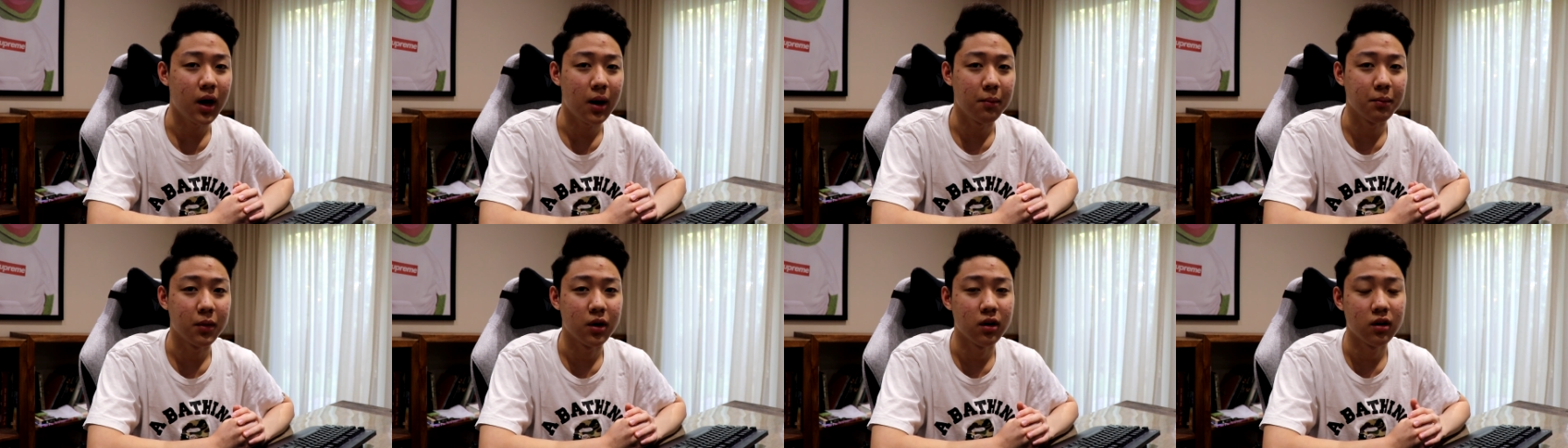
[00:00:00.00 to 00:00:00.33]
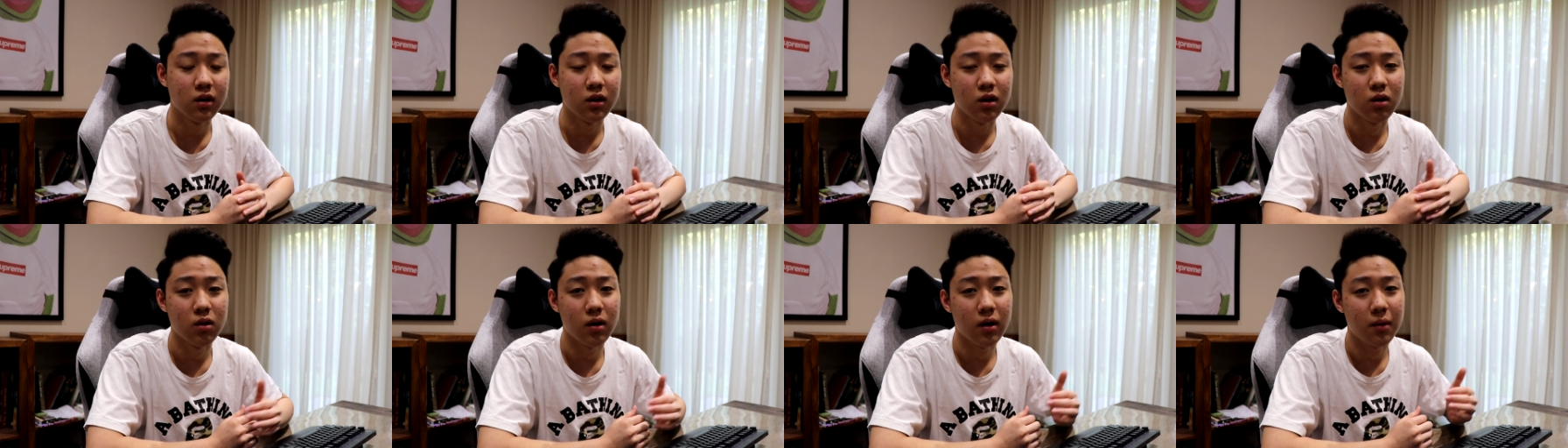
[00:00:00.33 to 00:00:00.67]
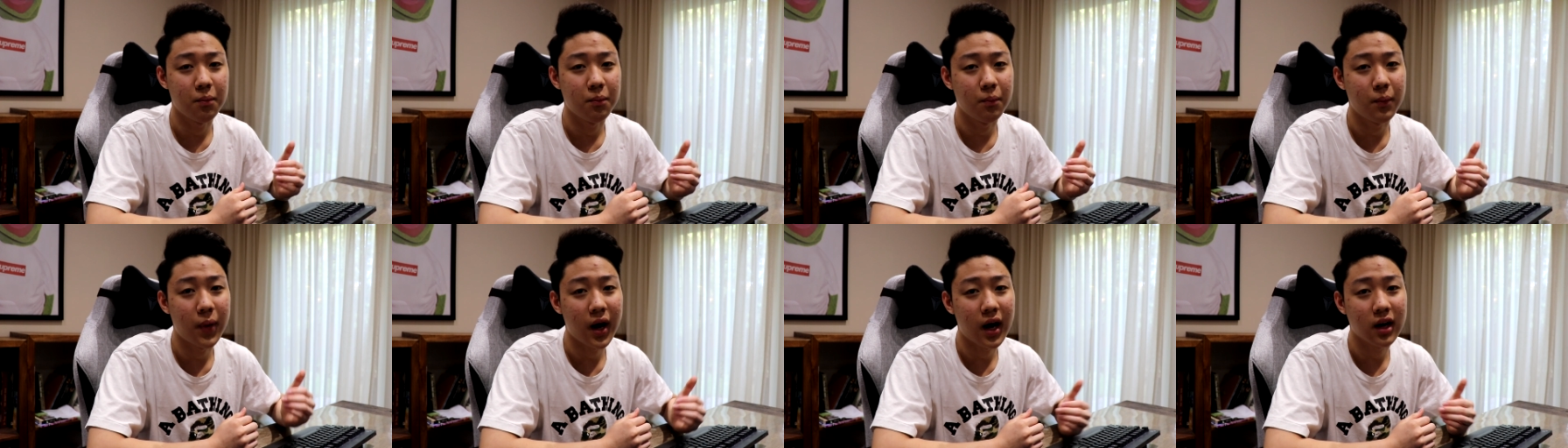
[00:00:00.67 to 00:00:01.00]
I'm gonna go
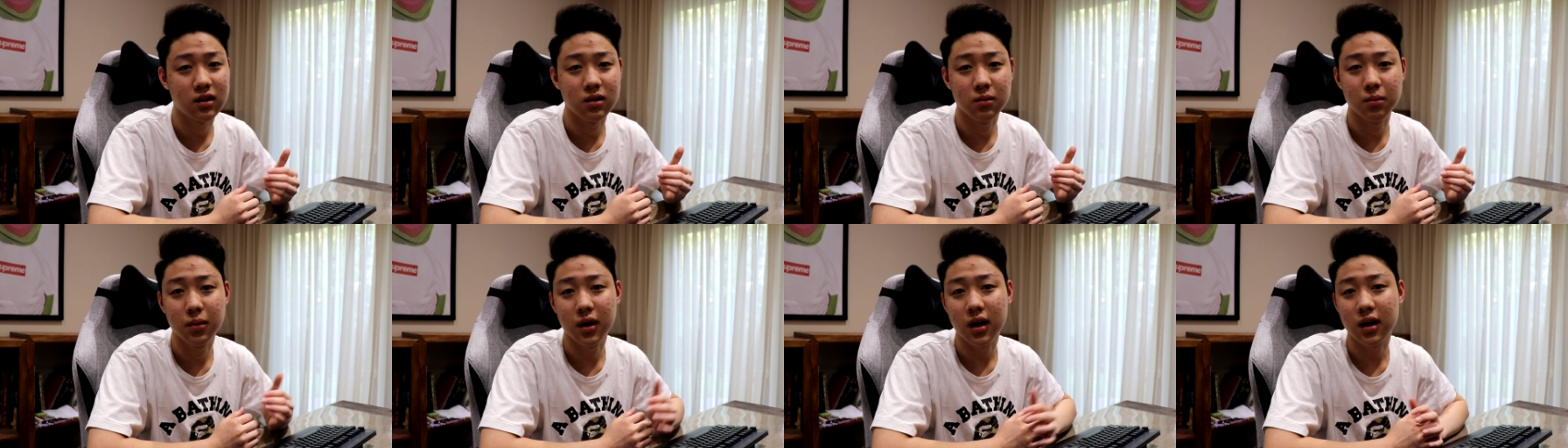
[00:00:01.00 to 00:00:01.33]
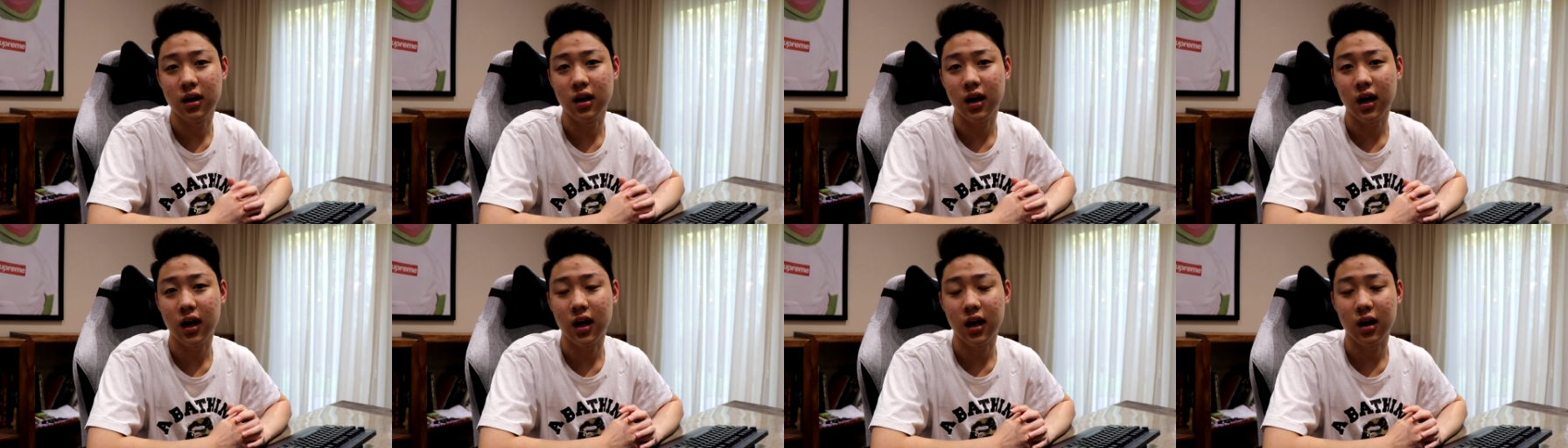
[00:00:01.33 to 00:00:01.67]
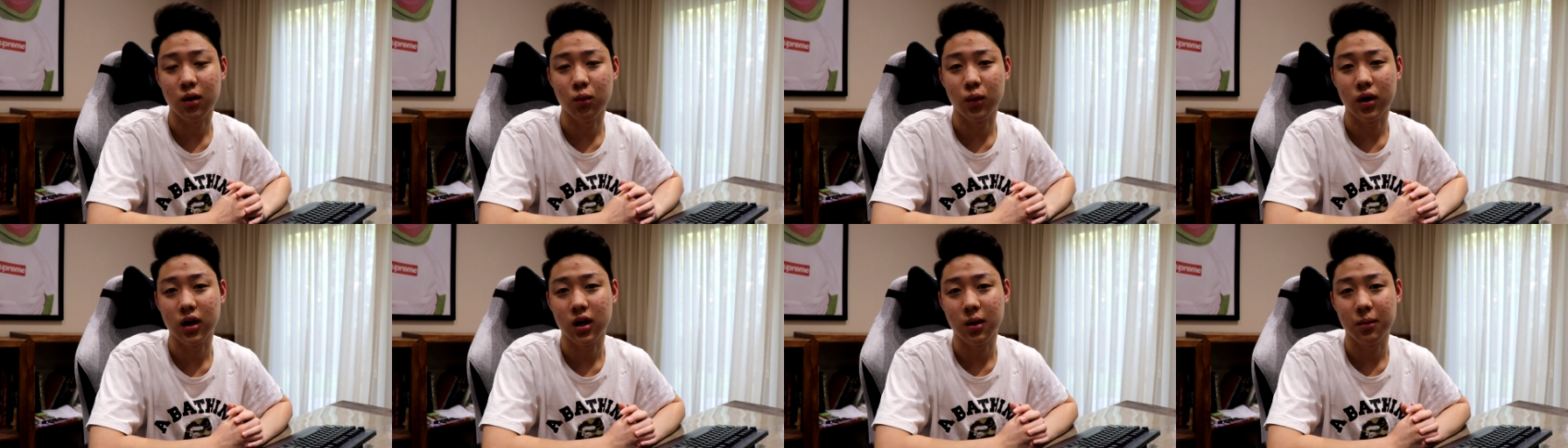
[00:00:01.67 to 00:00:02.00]
back to bed
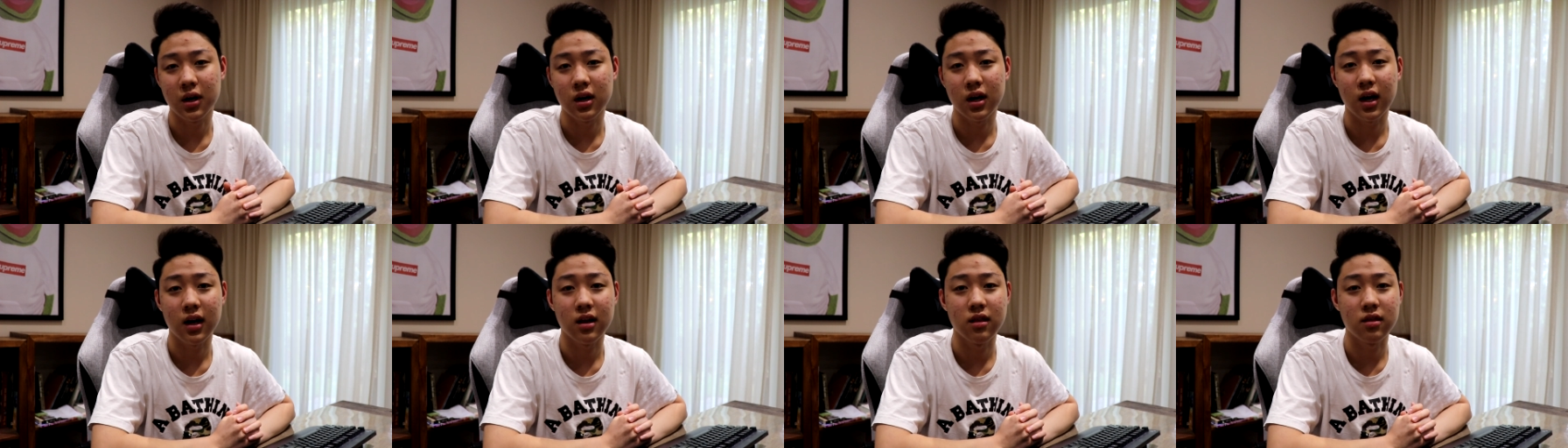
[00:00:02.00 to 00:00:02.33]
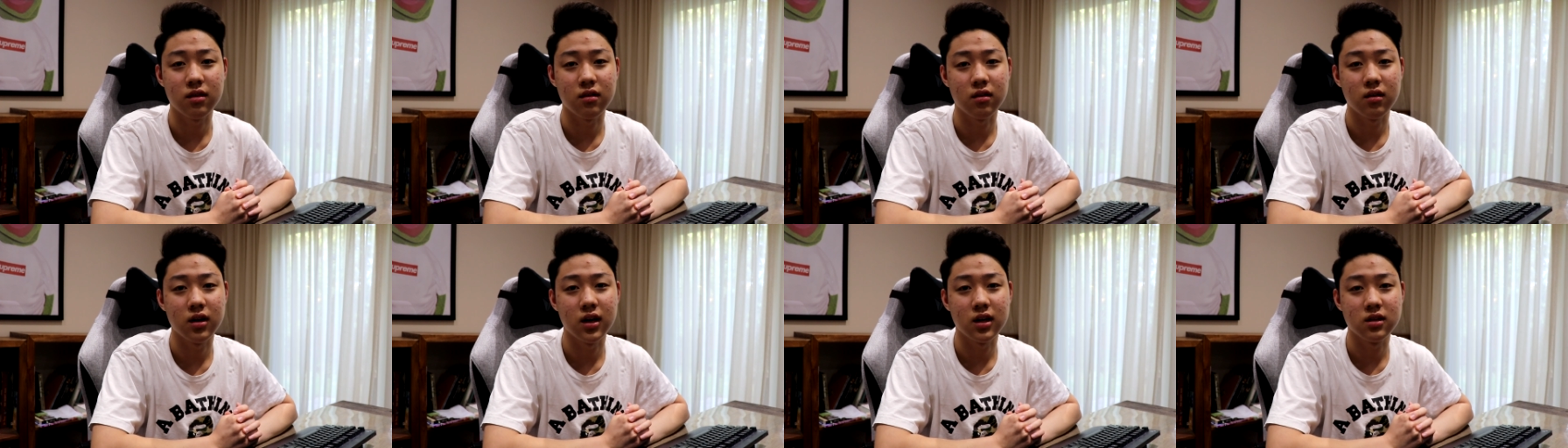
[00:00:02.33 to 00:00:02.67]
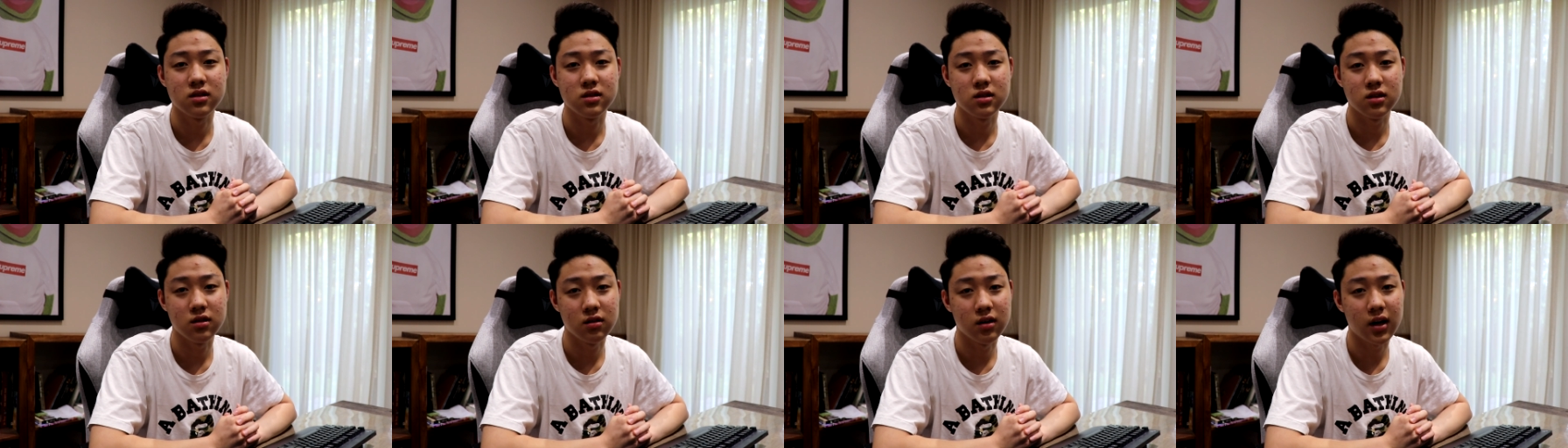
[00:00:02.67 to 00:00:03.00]
and wake up at 9.30 and
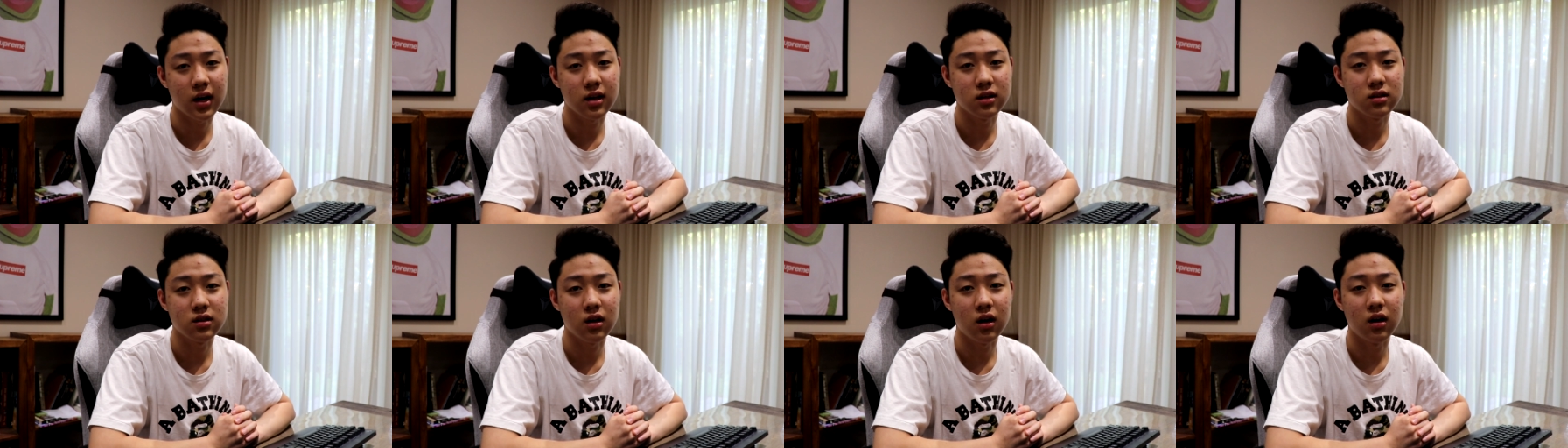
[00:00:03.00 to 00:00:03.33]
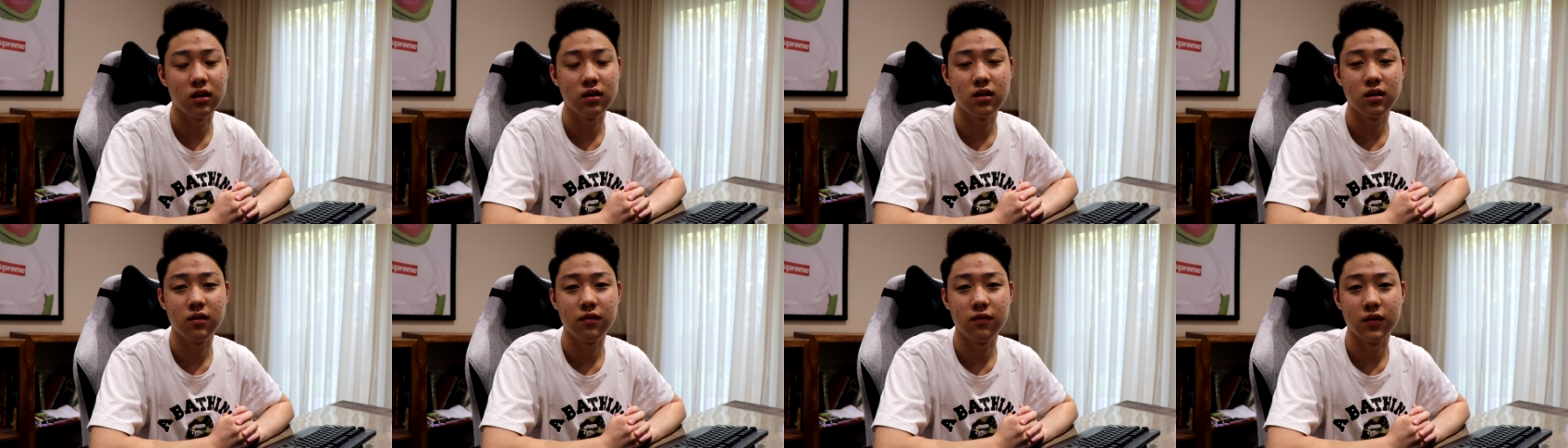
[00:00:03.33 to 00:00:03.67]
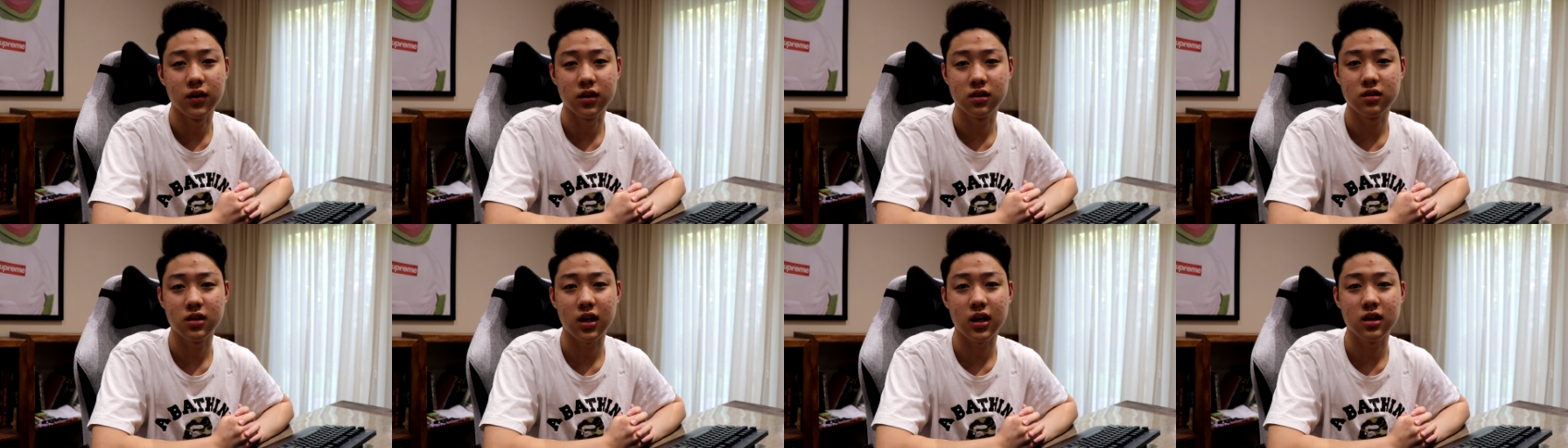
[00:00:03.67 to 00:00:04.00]
see you guys on the
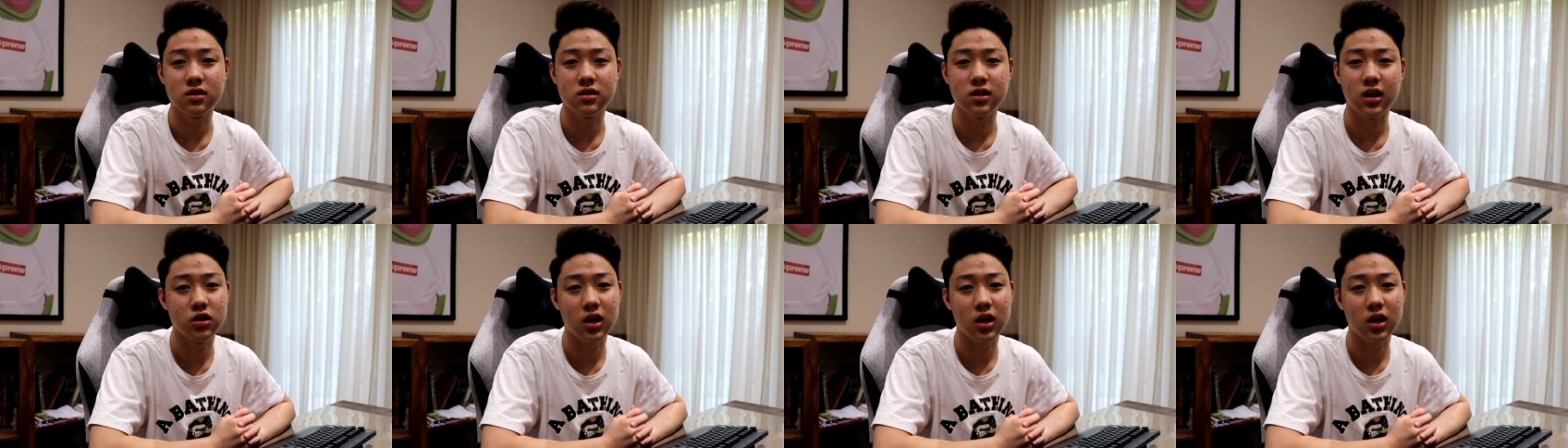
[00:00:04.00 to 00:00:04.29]
foot size